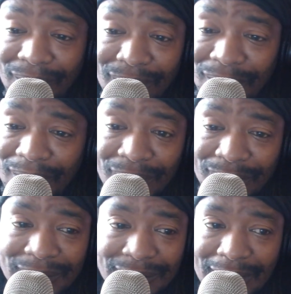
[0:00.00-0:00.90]
oh, oh
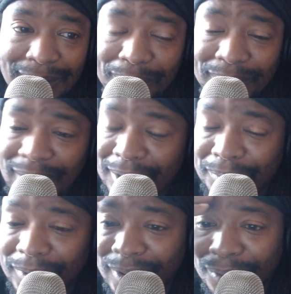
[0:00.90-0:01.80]
was that that was
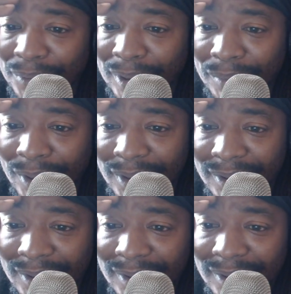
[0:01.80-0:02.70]
hundred percent weed
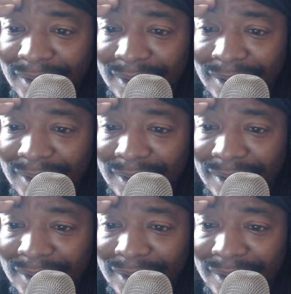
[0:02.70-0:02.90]
bars.